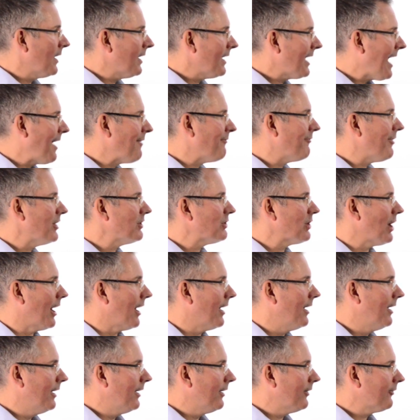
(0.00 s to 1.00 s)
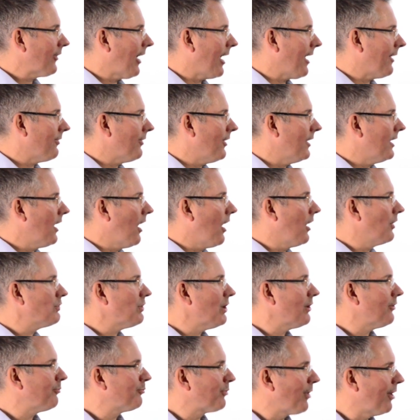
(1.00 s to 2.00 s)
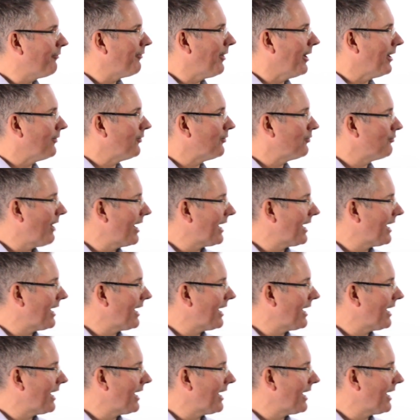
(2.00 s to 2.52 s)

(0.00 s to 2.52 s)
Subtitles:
Ken Fisher said the largest profits